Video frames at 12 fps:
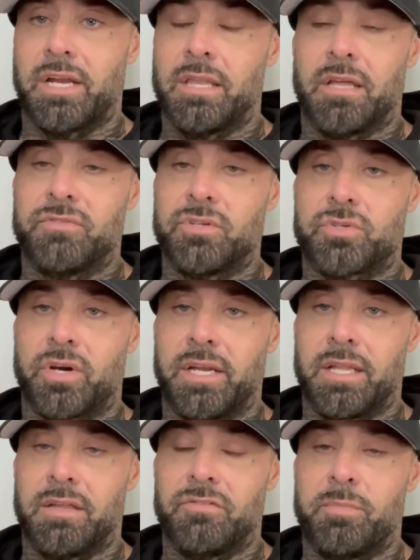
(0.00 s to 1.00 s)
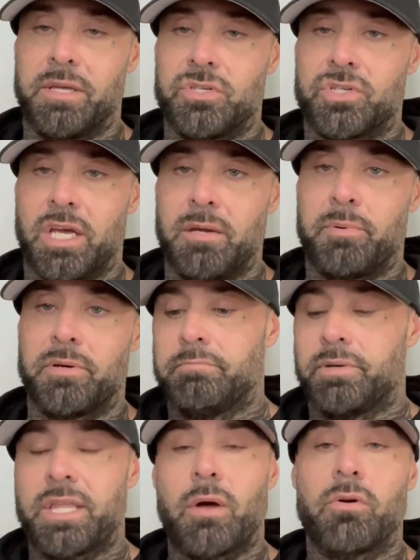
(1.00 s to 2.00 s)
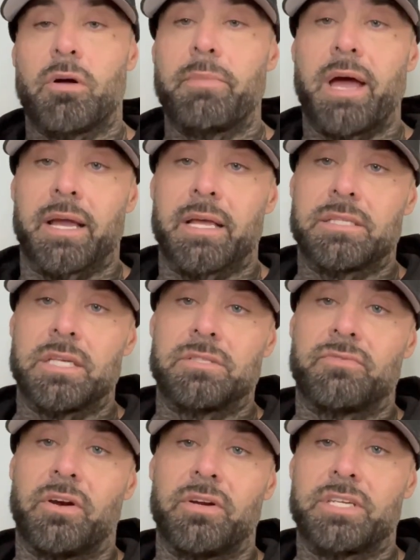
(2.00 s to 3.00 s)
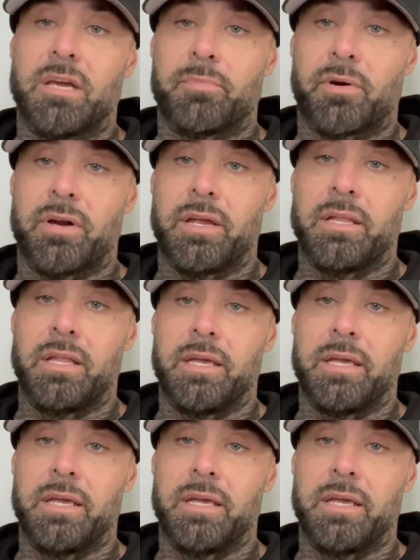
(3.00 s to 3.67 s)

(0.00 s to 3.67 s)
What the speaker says: I love to train. I love to be in shape, but that will come back. It's very temporary.